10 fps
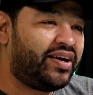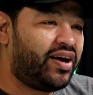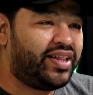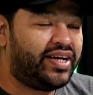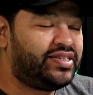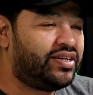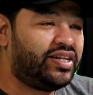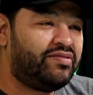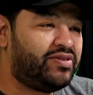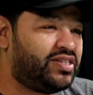like to
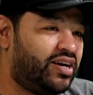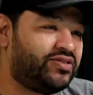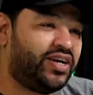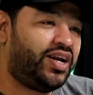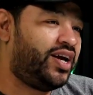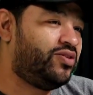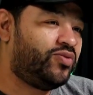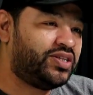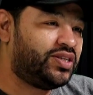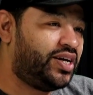claim the South Side and the West Side.